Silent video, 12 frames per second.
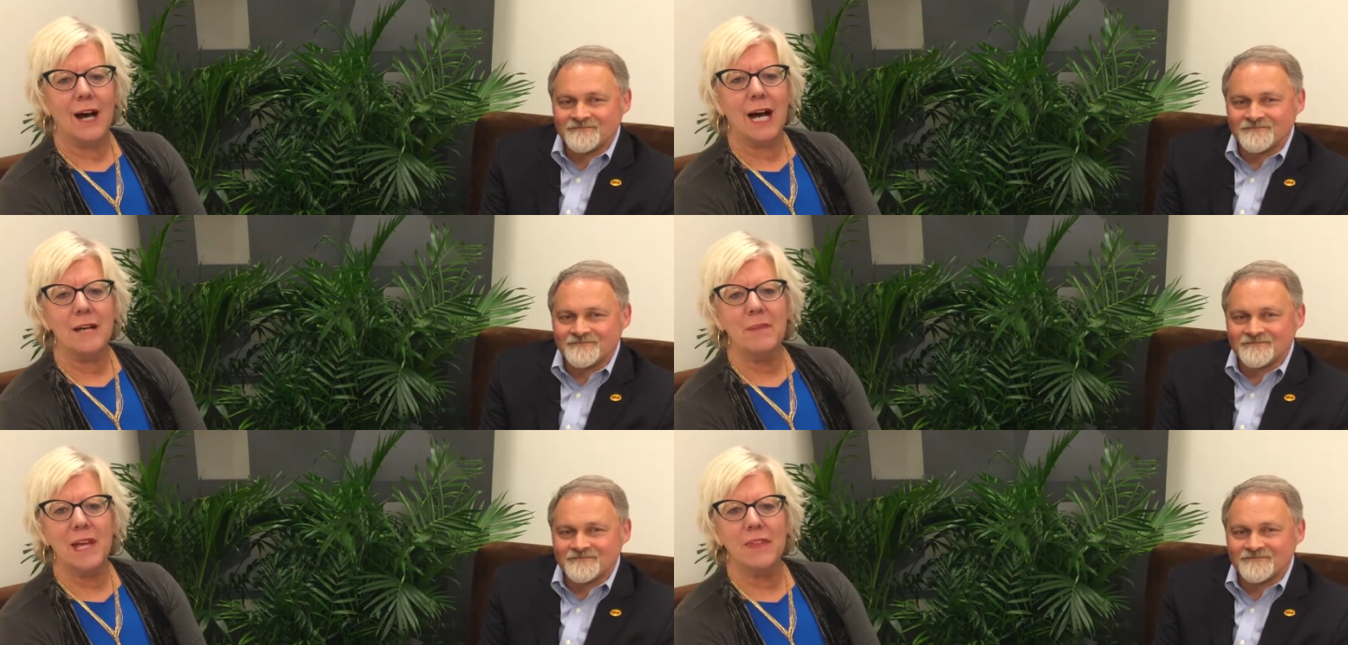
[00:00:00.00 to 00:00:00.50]

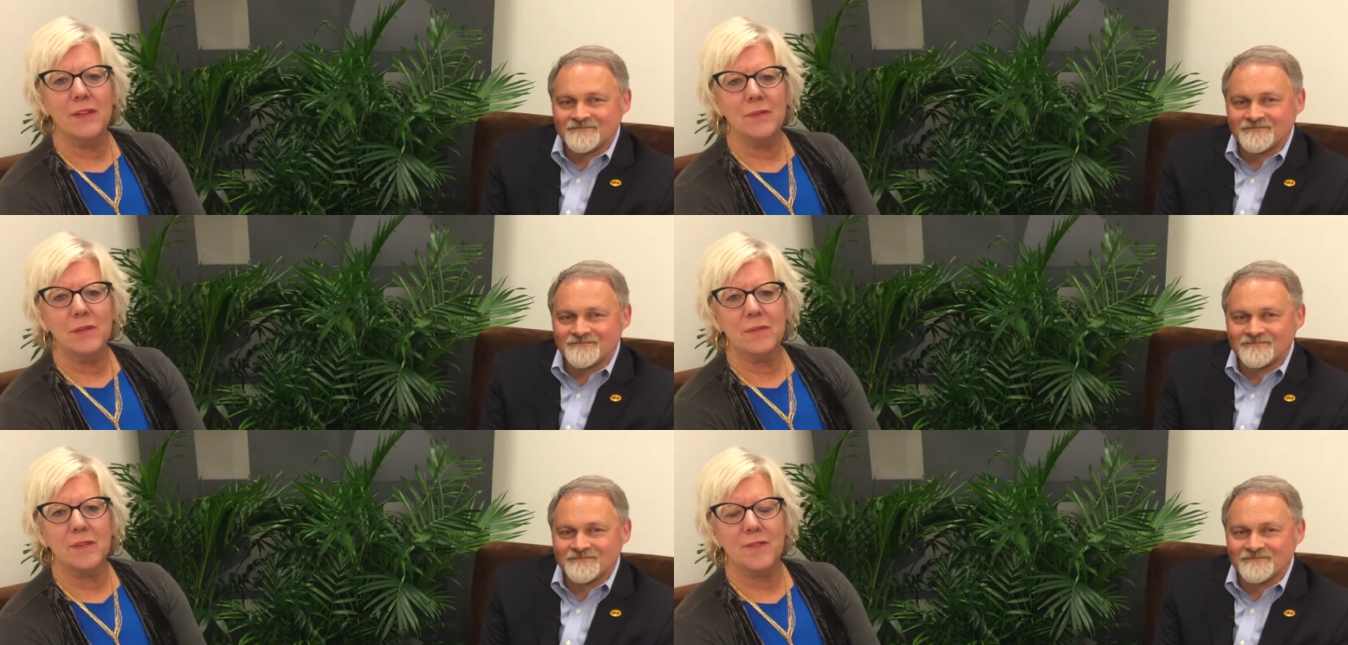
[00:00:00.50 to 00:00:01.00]
Speaker 1: I'm Beth
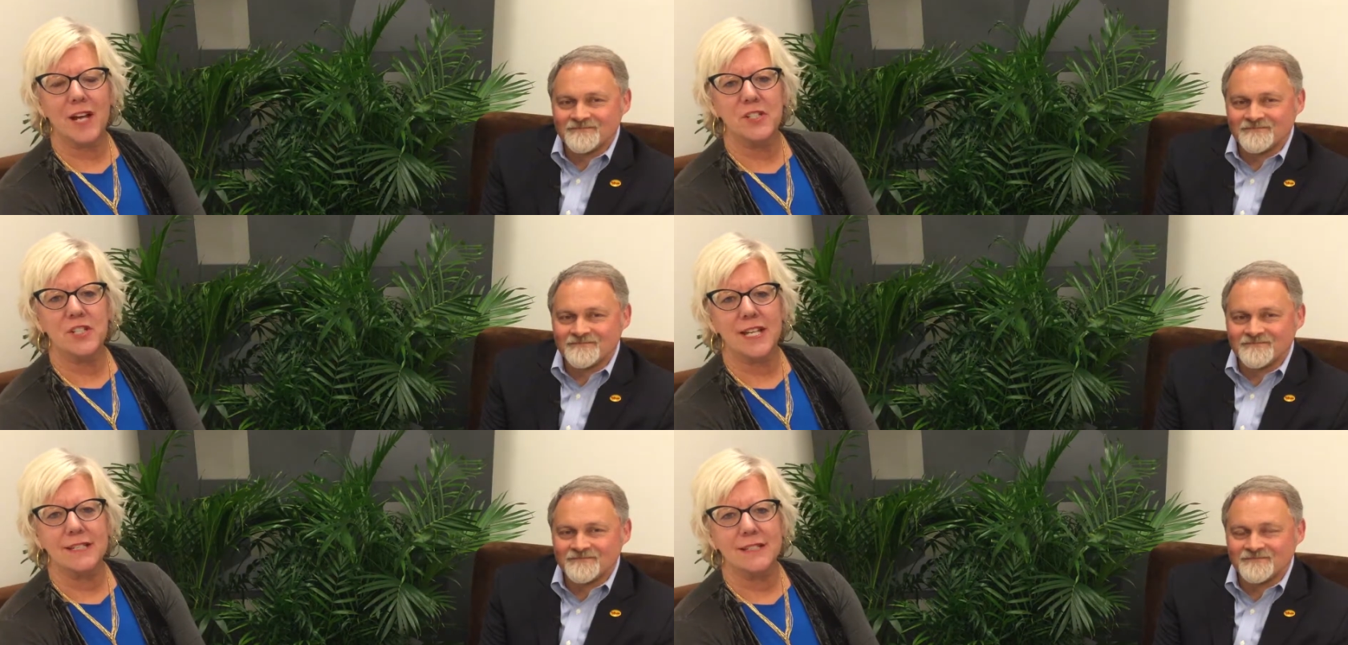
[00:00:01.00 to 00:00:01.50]
Ewen with
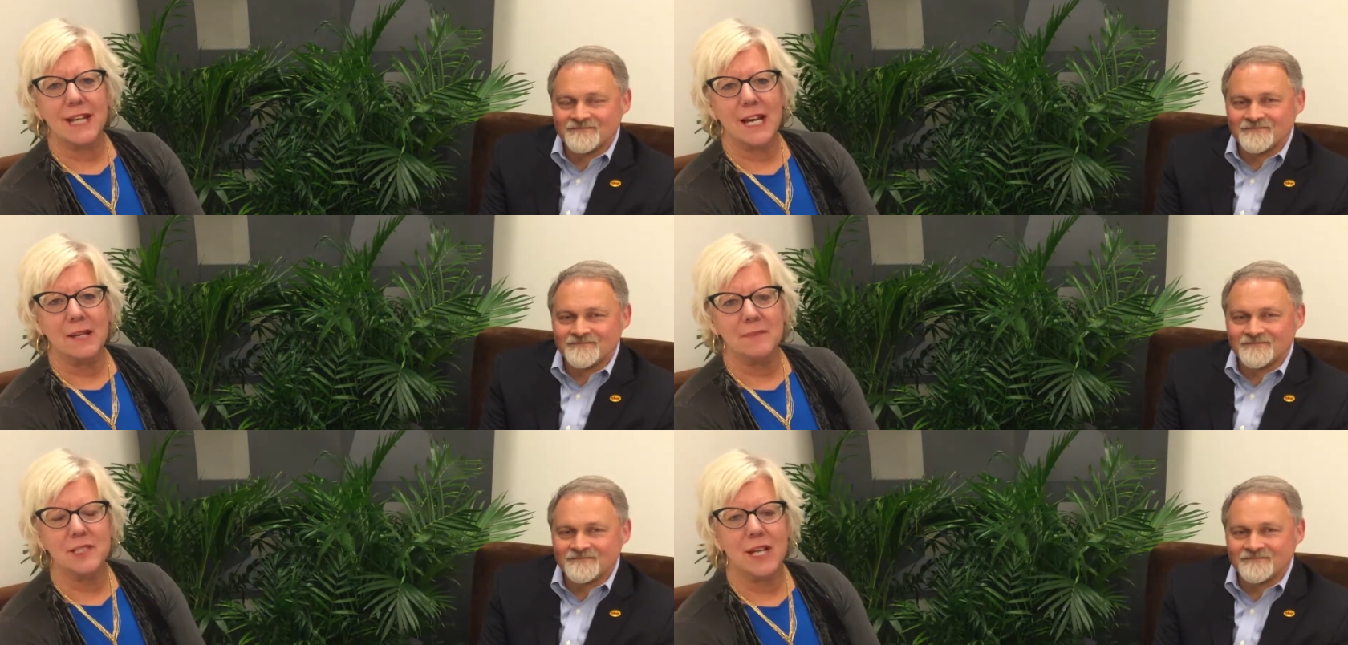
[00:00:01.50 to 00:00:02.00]
Franchise
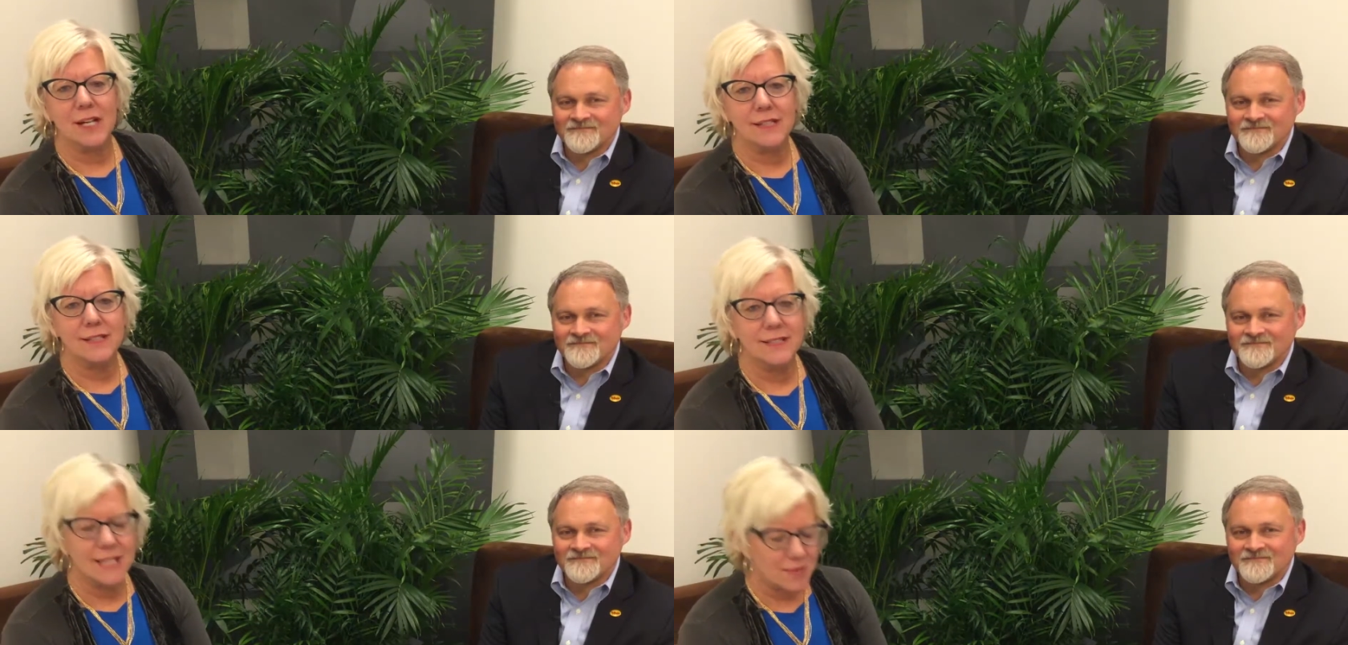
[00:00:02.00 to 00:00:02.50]
Times,
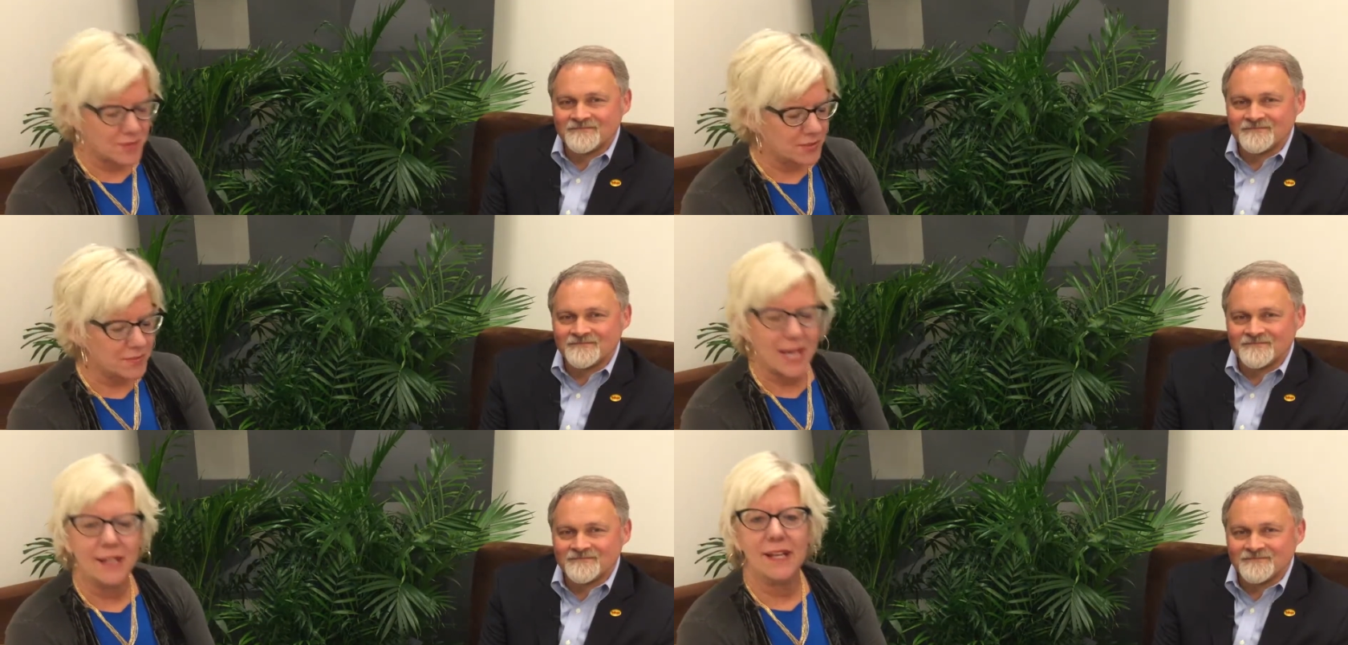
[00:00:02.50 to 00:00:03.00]
talking today
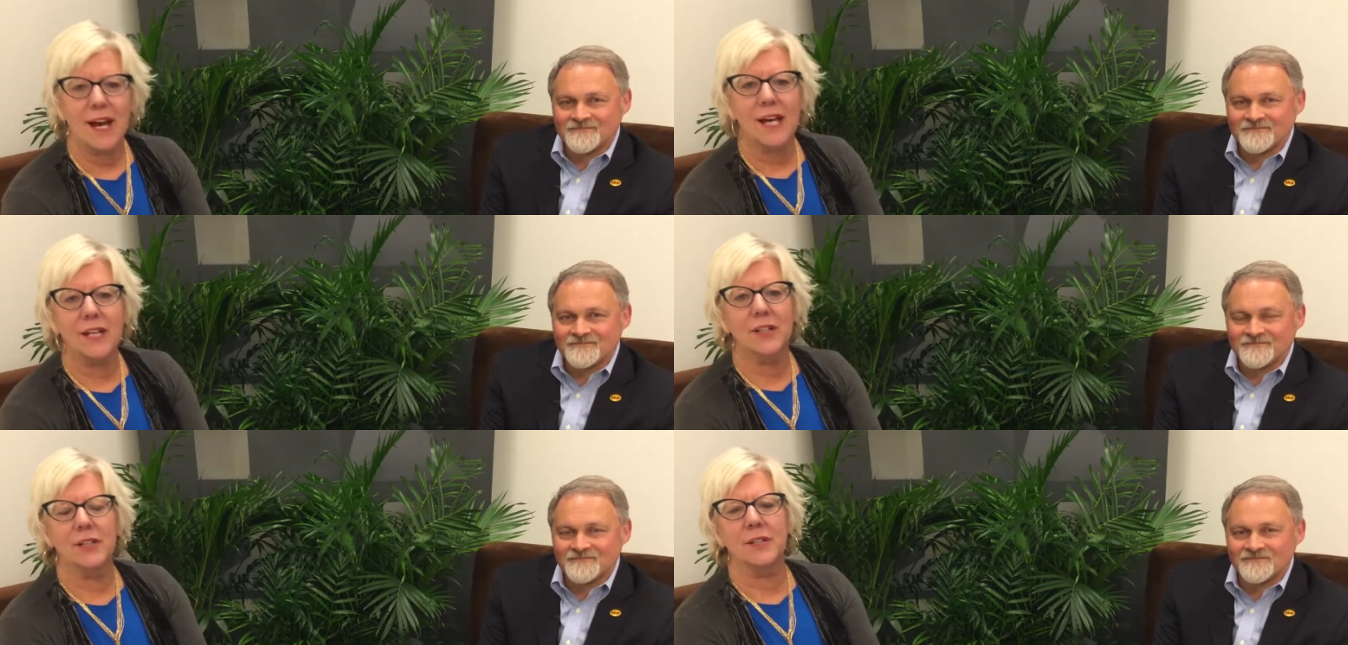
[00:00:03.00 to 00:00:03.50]
with Randy
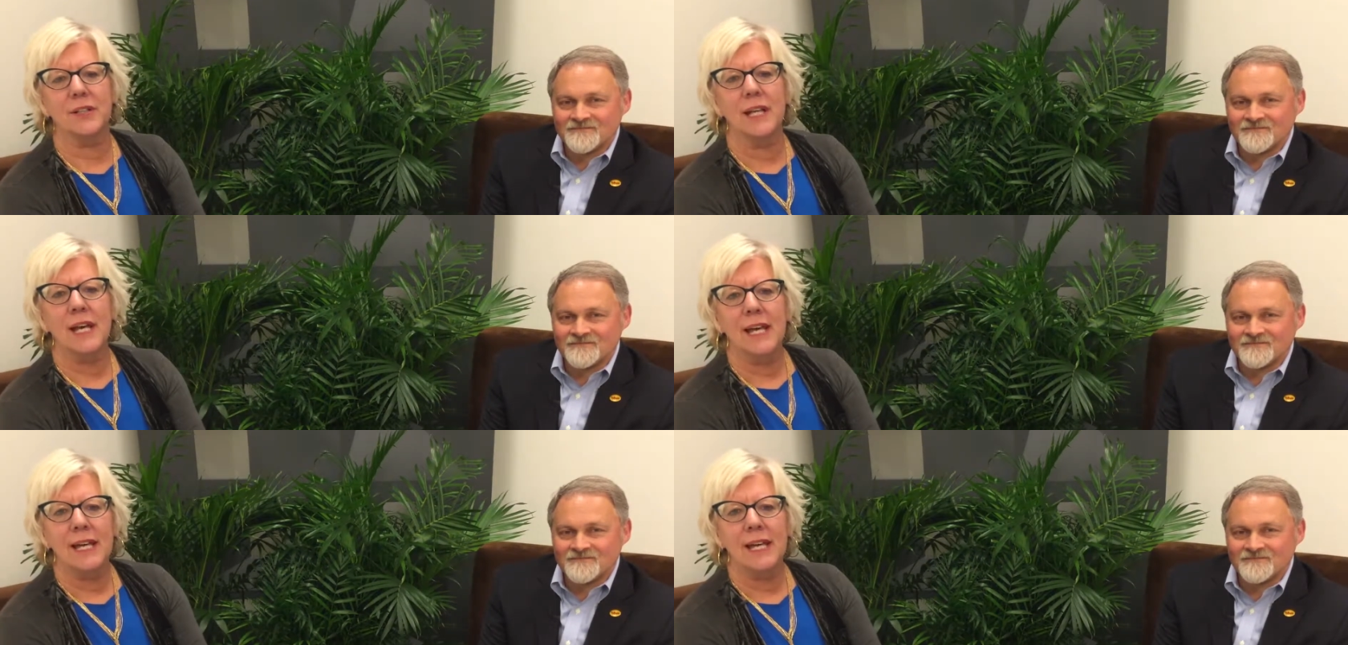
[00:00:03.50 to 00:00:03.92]
Icard.